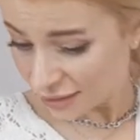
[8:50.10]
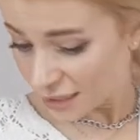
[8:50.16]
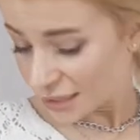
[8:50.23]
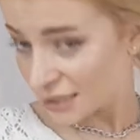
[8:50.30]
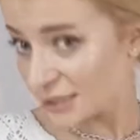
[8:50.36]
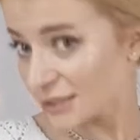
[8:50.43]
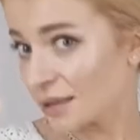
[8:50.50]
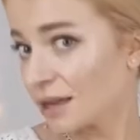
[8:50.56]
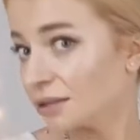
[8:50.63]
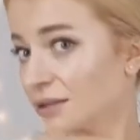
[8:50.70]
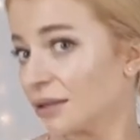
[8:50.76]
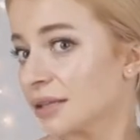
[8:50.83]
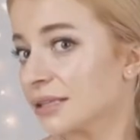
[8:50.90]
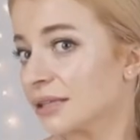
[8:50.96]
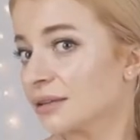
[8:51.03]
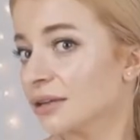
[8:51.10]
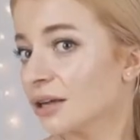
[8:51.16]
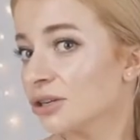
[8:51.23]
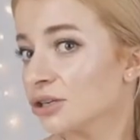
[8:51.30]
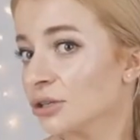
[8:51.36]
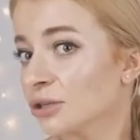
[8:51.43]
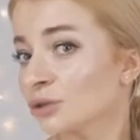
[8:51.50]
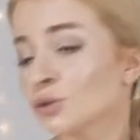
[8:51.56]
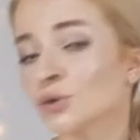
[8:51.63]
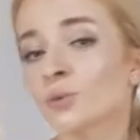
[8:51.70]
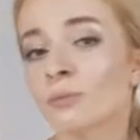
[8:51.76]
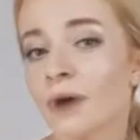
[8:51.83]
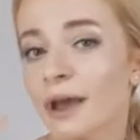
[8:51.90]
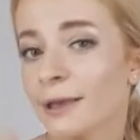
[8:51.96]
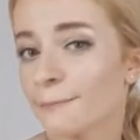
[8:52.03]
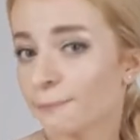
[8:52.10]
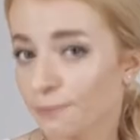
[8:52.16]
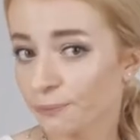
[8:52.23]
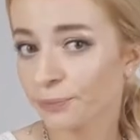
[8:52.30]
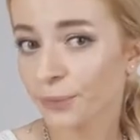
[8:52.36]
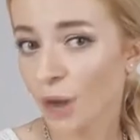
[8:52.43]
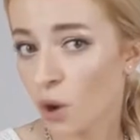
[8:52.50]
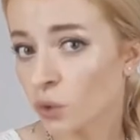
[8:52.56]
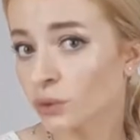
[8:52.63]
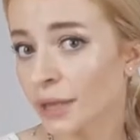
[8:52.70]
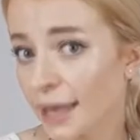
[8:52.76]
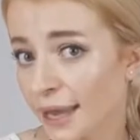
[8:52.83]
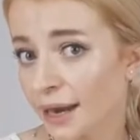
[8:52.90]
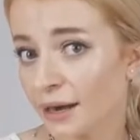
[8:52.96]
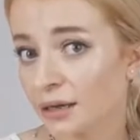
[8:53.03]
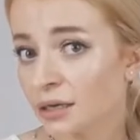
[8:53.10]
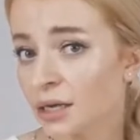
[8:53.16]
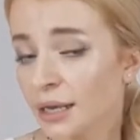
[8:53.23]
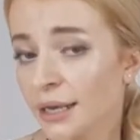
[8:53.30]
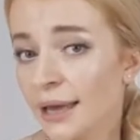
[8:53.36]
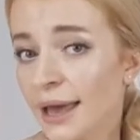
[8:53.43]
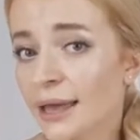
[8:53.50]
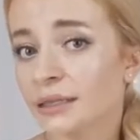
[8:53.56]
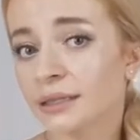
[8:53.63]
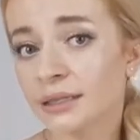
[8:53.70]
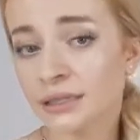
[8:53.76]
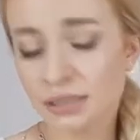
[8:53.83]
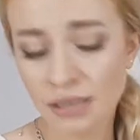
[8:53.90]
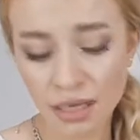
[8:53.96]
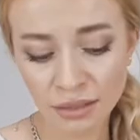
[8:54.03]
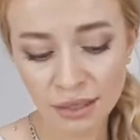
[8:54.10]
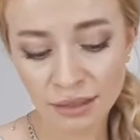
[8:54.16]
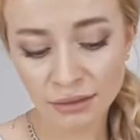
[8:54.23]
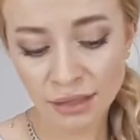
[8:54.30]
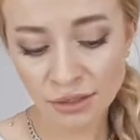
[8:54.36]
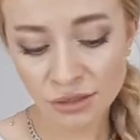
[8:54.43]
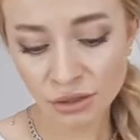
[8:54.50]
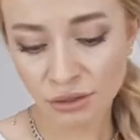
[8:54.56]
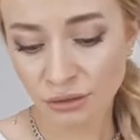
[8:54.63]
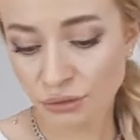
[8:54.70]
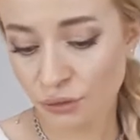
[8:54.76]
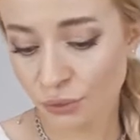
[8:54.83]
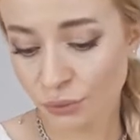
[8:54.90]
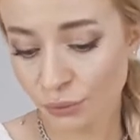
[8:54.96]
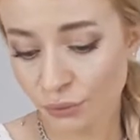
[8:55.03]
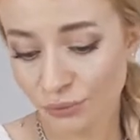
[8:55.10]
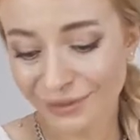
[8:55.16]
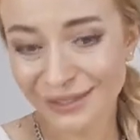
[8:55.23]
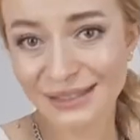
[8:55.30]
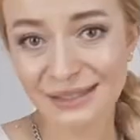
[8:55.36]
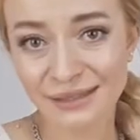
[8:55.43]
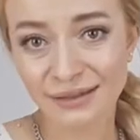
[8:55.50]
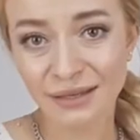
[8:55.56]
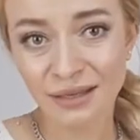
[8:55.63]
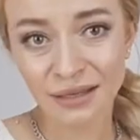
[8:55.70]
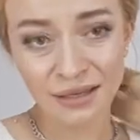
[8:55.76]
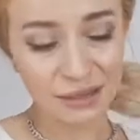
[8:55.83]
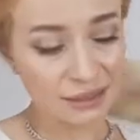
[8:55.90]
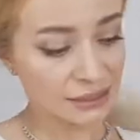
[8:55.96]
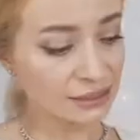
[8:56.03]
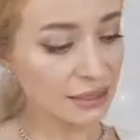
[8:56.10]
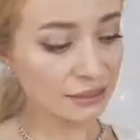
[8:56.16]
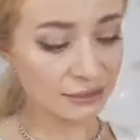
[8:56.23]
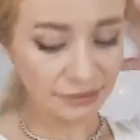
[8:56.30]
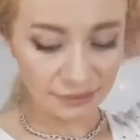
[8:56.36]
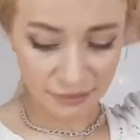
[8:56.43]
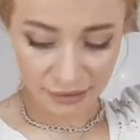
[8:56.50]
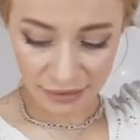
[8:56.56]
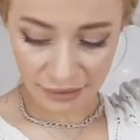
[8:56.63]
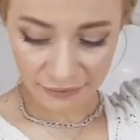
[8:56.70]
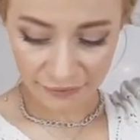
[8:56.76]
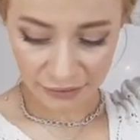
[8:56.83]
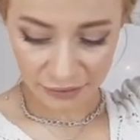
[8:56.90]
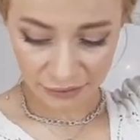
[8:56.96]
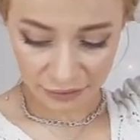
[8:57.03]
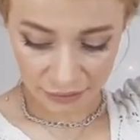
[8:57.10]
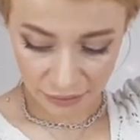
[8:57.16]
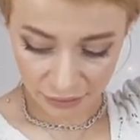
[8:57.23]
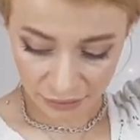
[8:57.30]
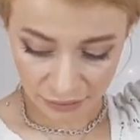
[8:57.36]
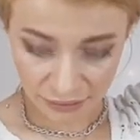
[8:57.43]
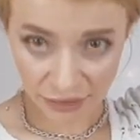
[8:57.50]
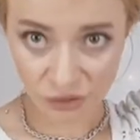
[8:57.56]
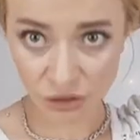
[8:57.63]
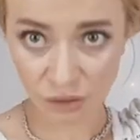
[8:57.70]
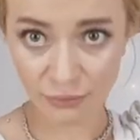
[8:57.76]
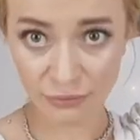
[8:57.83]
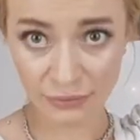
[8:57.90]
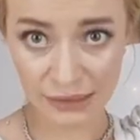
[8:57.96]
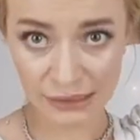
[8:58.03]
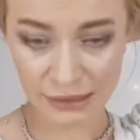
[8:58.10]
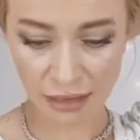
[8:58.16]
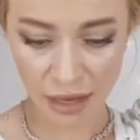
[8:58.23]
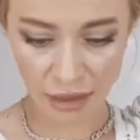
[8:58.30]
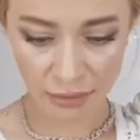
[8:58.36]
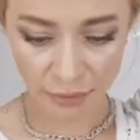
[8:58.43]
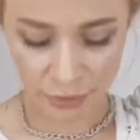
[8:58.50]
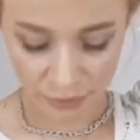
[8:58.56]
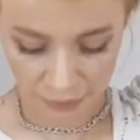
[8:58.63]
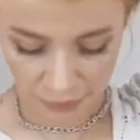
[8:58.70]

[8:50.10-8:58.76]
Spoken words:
it's attached to my own hair and it's not attached to this, it's not even touching the scalp.